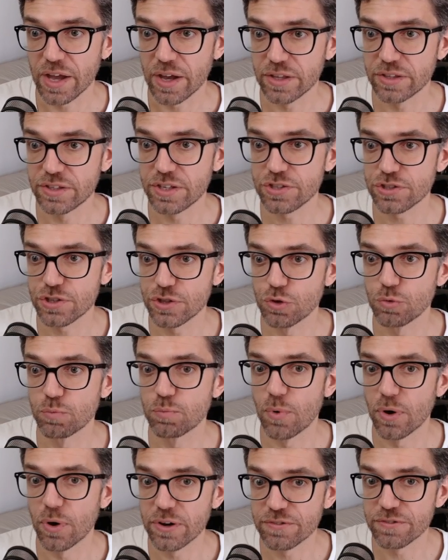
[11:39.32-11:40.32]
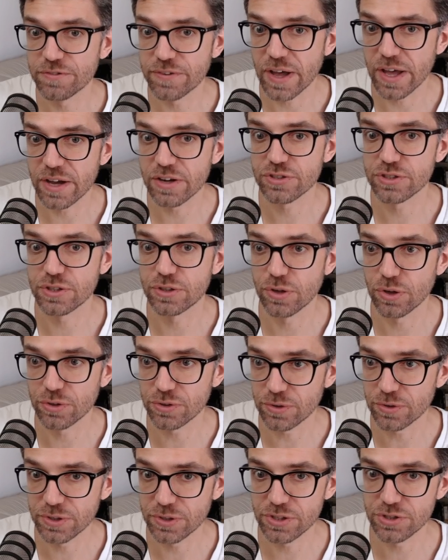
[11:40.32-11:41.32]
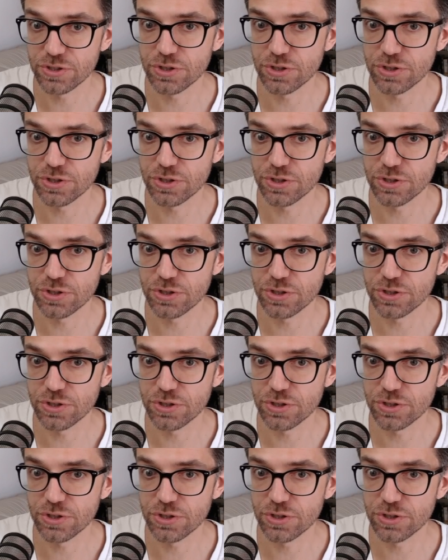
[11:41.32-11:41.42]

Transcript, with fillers: additional modifiers and not only in